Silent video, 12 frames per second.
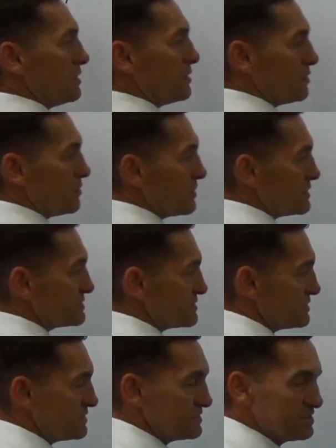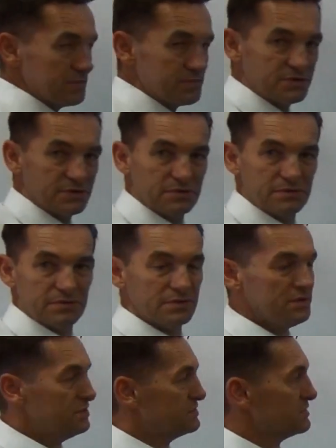Well, where does it intercept?
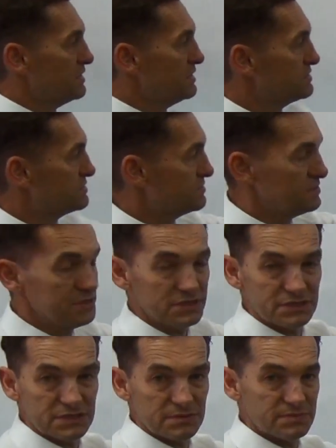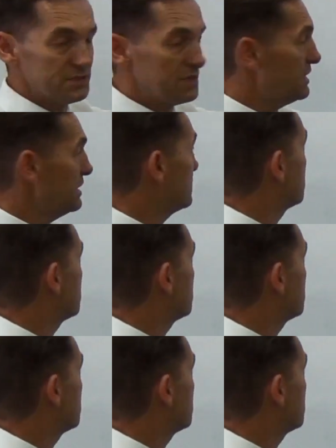In this case, it intercepts at 8.